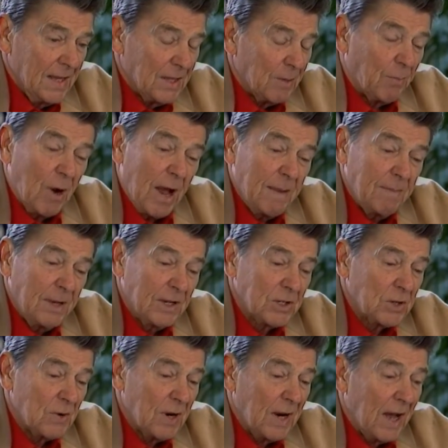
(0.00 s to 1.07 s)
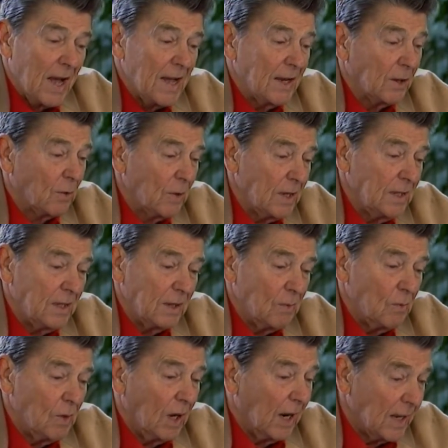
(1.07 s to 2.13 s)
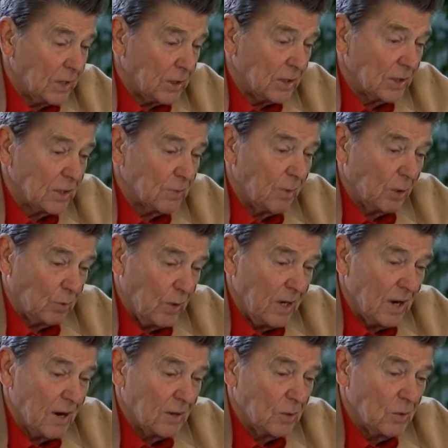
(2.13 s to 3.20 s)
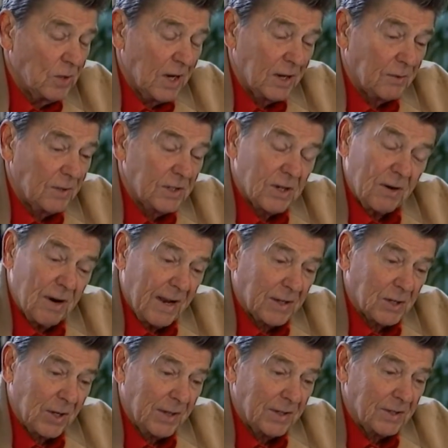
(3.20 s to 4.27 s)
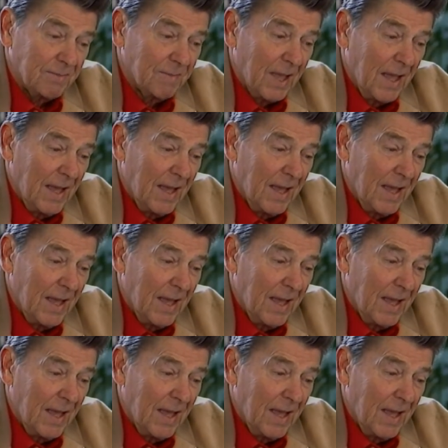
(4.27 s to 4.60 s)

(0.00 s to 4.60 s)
The Prime Minister and I agreed that relations between our two countries are excellent.